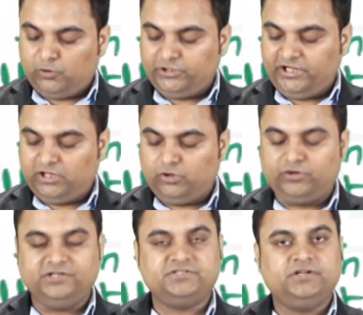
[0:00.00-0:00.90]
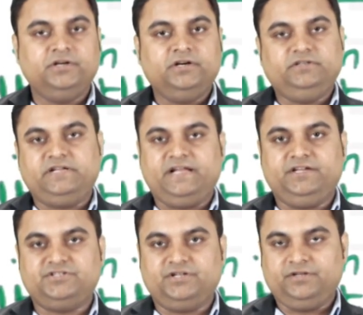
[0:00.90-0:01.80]
body along its
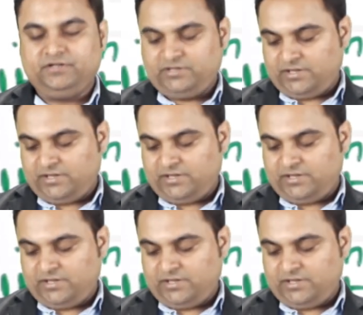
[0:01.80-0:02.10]
direction.